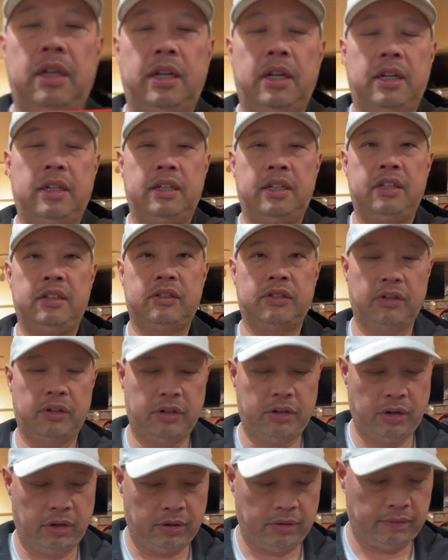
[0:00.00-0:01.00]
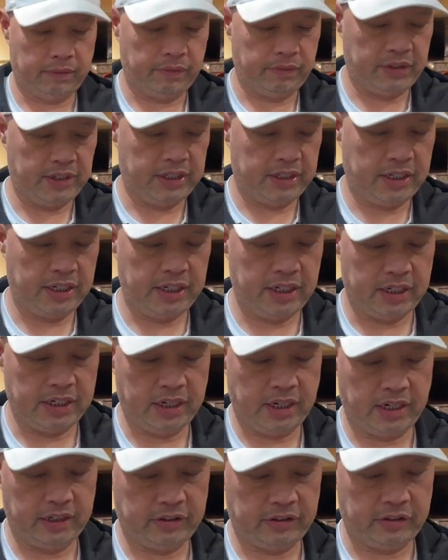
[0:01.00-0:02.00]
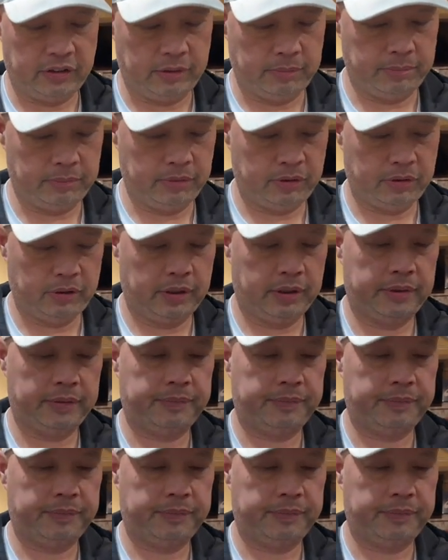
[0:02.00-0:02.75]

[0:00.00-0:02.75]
and these are called VT Customs.